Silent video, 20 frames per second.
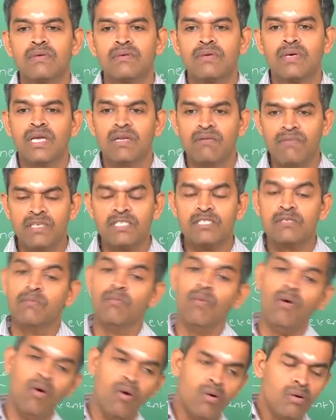to invest
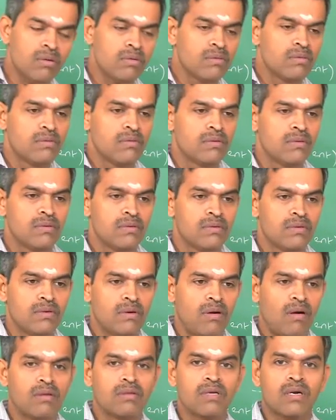more
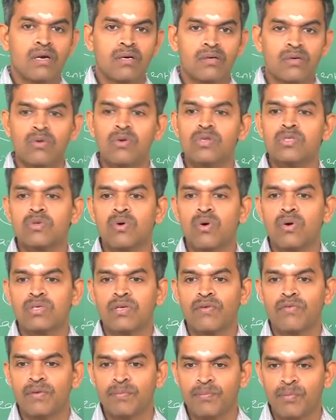on the control scores
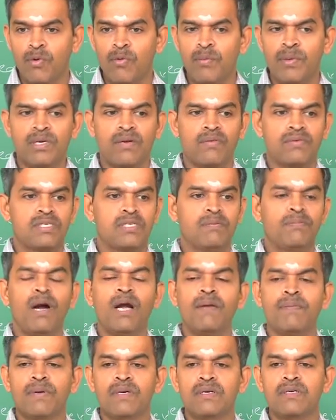of improvement of the
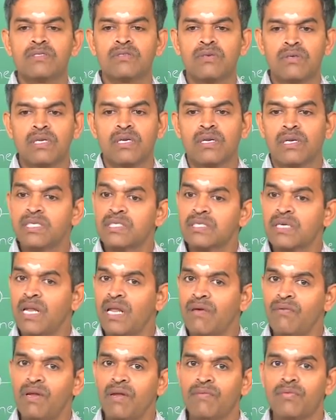department. So, the risk
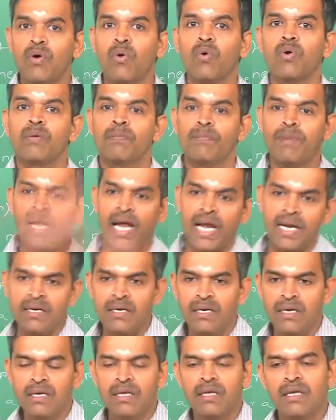level of the whole plant
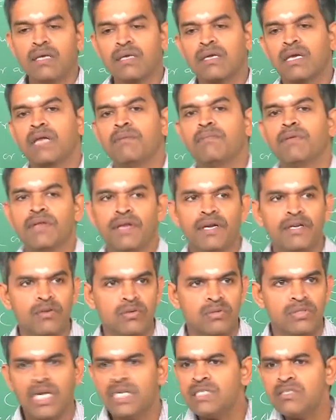can be
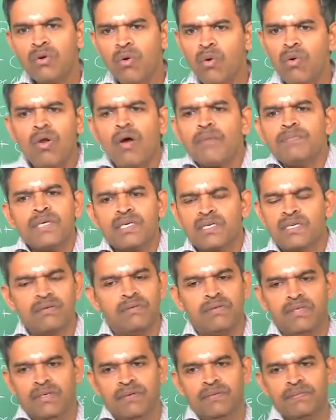reduced that is the whole
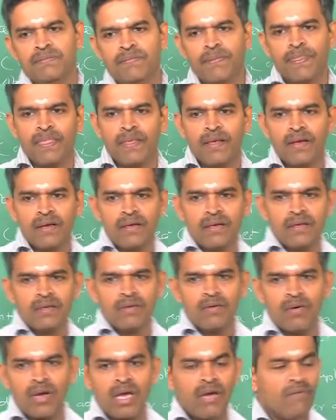objective here.
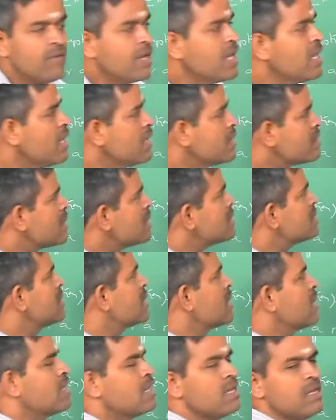Okay. Very
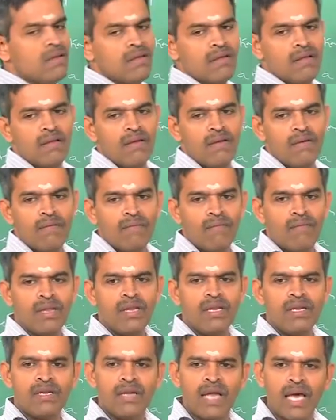interestingly,
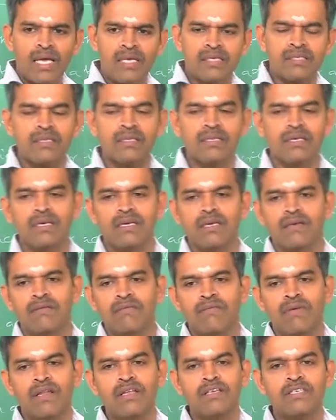very nicely,
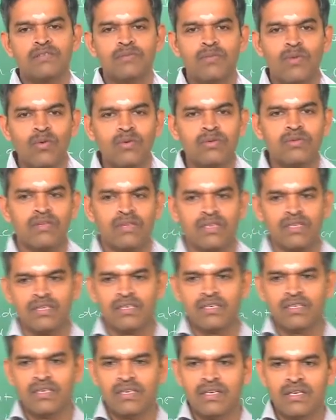very smoothly
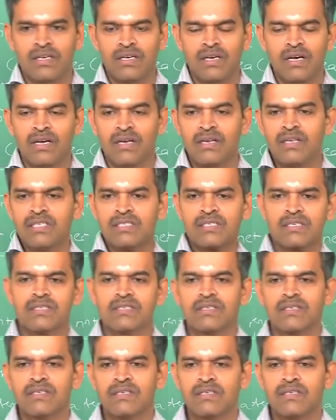risk